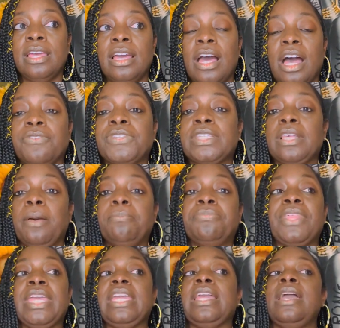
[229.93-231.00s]
of
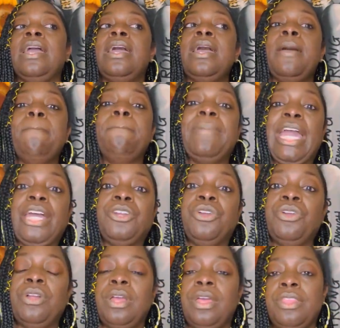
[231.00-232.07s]
something
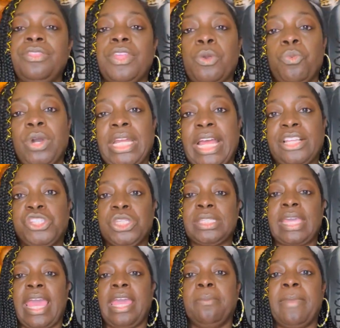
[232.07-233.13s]
better than what I just
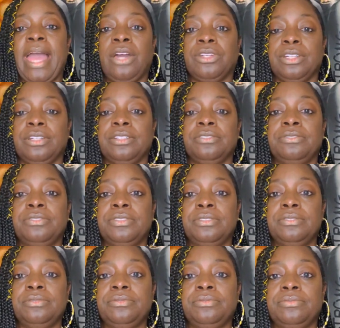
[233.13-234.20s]
came out of.
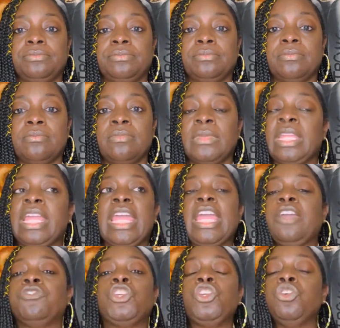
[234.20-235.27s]

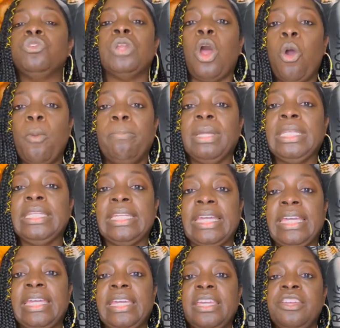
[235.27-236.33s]
If you don't
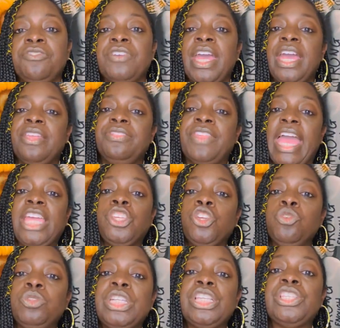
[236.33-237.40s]
believe that
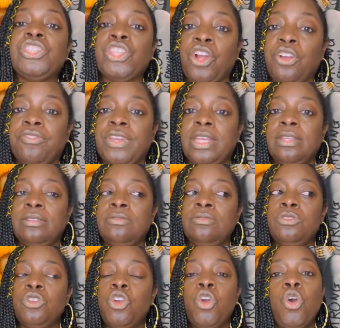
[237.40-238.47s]
you deserve it,
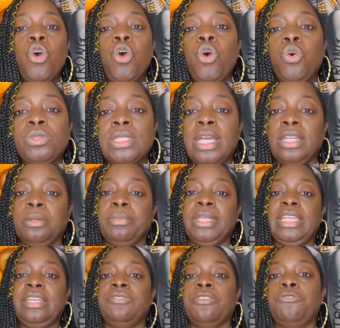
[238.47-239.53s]
who's going to
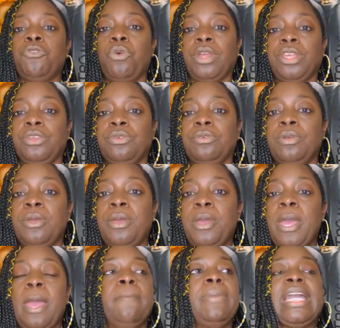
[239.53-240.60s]
believe it for you?
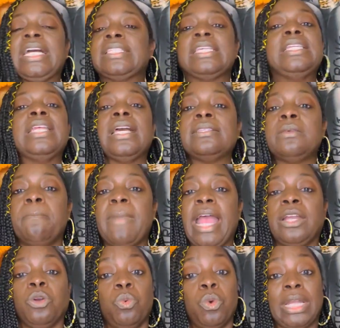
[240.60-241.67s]
Because it doesn't
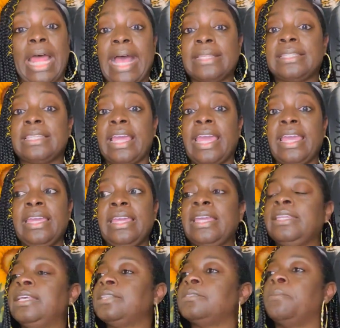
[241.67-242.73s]
matter what I say. It
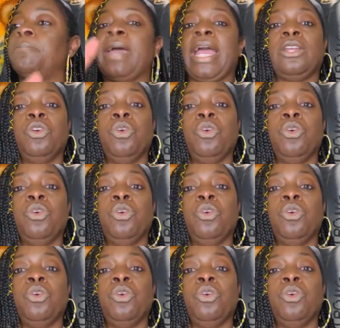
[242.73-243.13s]
doesn't matter